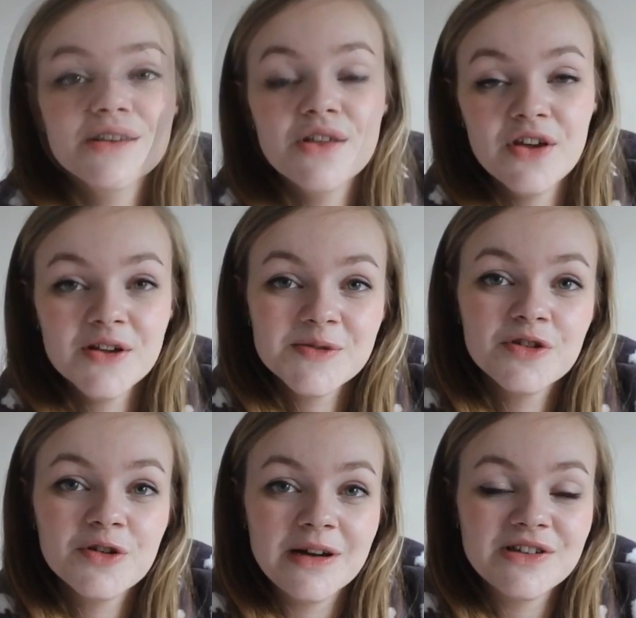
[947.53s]
So those were all
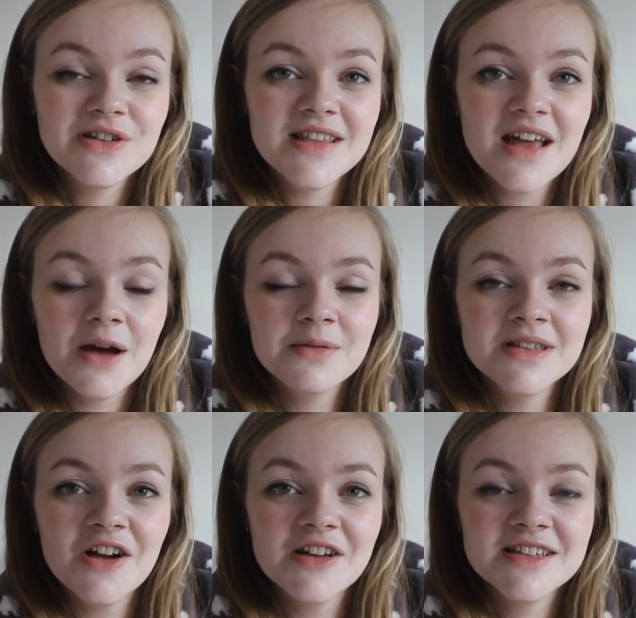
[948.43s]
the questions that I was
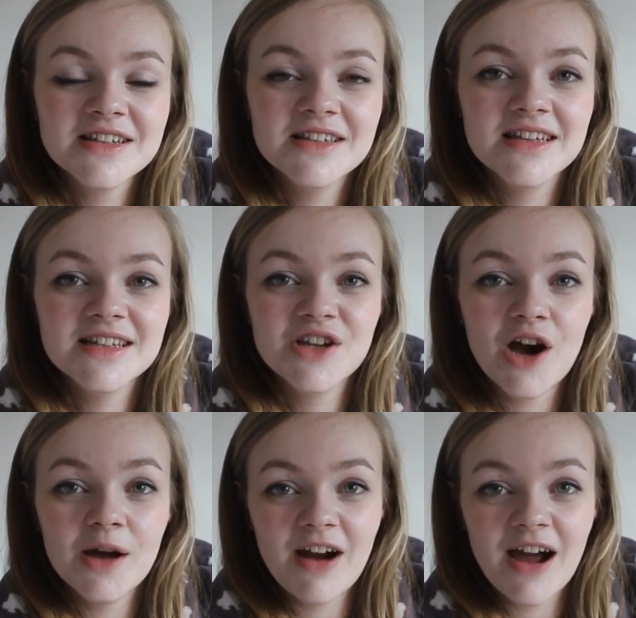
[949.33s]
asked this
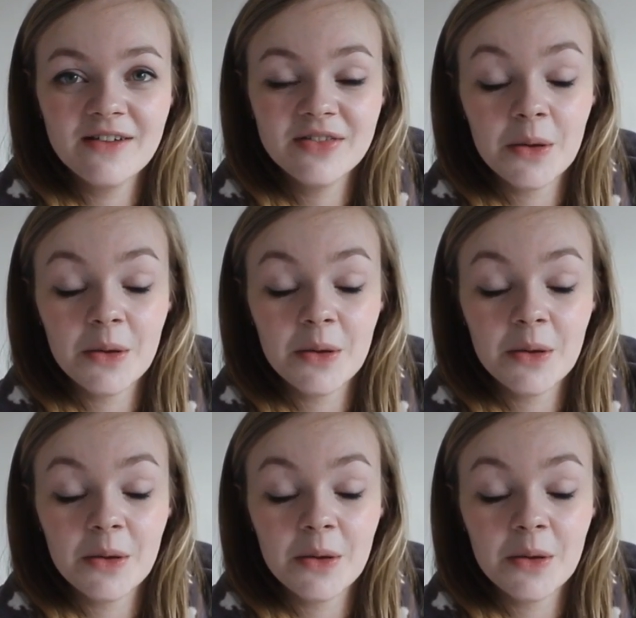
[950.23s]
time round.